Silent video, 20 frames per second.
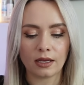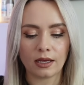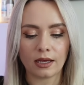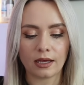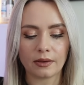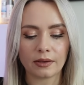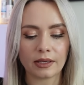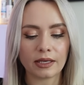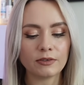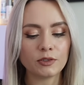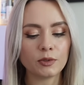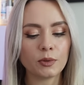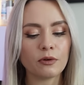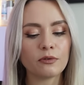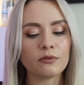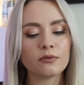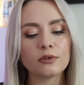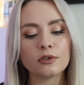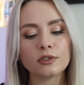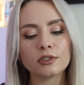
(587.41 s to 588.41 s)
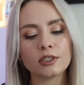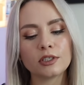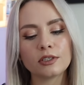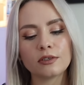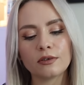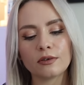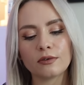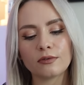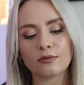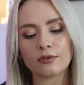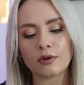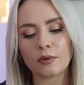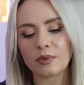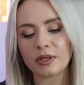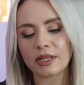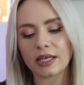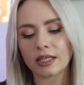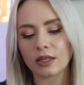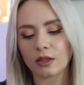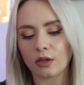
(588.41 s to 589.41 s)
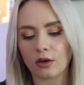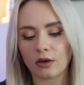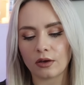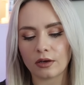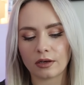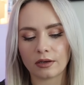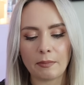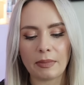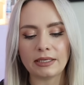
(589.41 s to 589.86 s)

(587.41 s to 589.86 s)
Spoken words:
It gives you a flustered from within look.